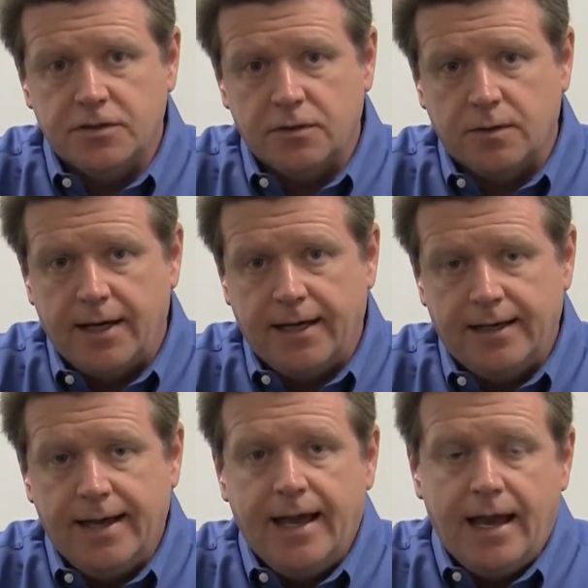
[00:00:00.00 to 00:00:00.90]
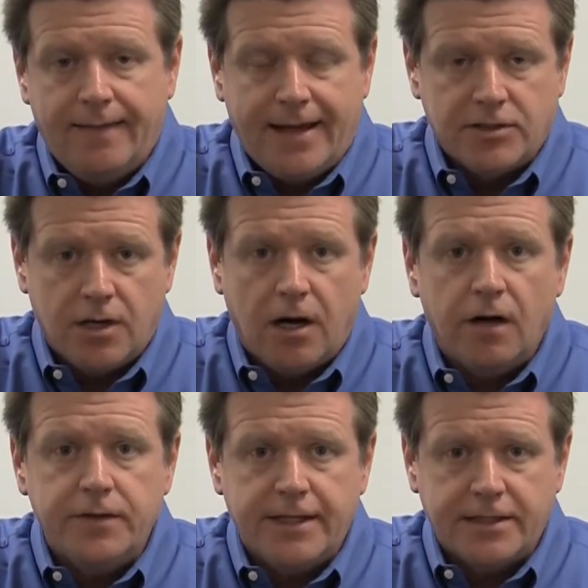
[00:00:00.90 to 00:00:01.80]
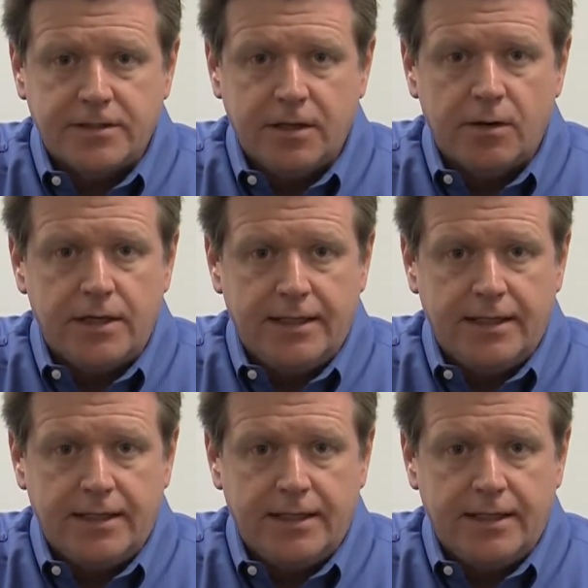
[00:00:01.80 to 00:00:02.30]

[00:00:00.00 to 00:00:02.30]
to the right. And that's all the dexterity